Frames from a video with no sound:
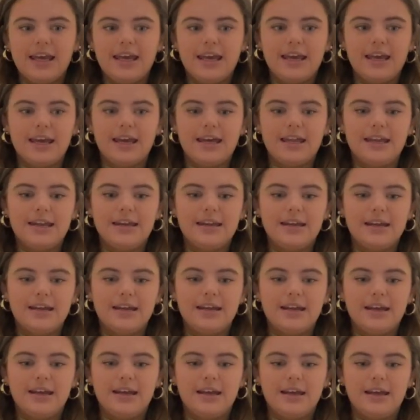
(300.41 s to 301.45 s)
and
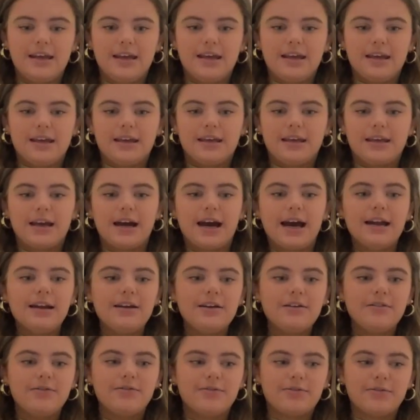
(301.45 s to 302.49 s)

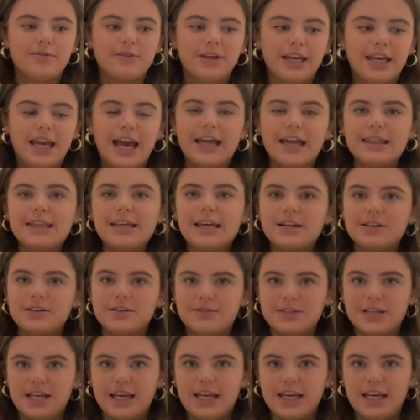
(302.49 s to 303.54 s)
kind of like at the age
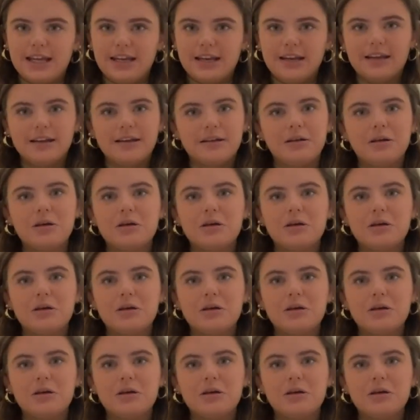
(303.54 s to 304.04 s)
of 10,